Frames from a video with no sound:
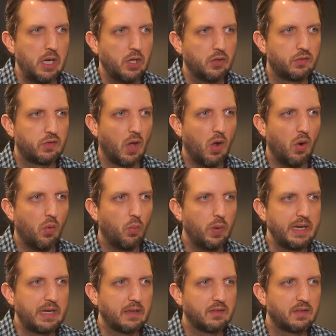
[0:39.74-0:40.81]
so
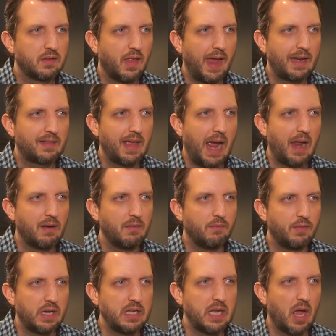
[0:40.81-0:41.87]
we can select that
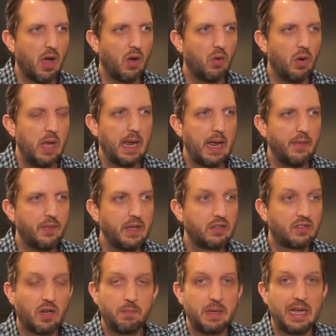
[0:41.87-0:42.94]
video and
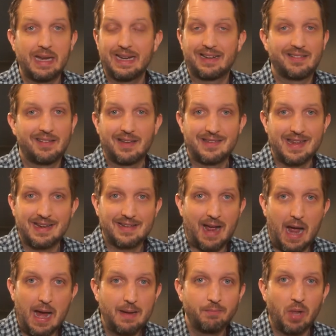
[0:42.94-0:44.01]
this could be an existing
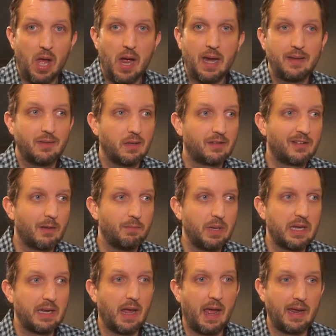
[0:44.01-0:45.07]
timeline. This could
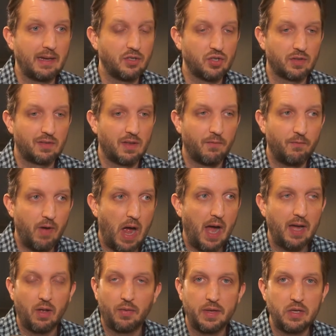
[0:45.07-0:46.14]
be a just the
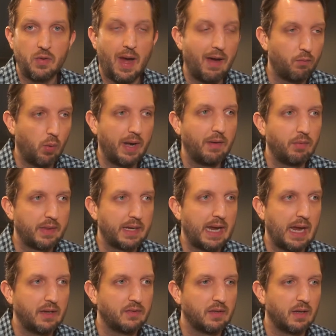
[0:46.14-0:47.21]
file that you have, whatever the
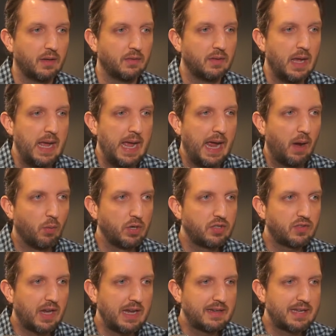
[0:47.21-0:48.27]
case is. And we're
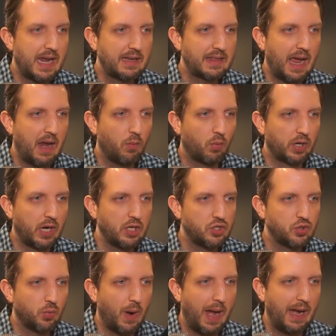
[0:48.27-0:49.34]
just going to take that. We're going to
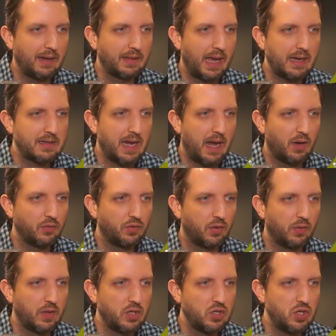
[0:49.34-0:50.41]
drag that down
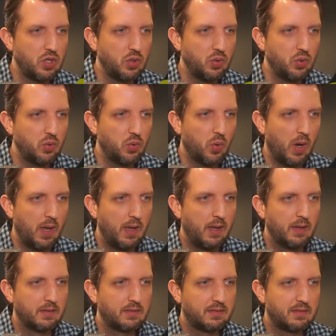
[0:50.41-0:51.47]
to the new
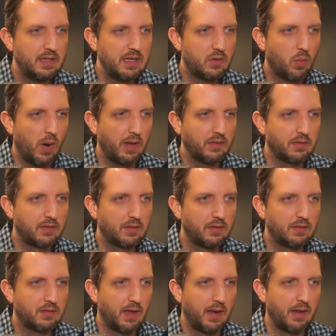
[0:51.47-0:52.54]
sequence
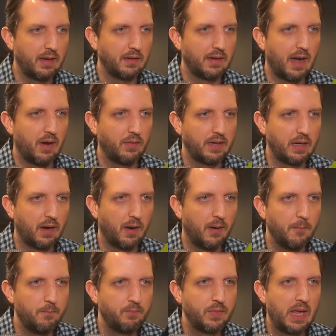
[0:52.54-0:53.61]
setting down here.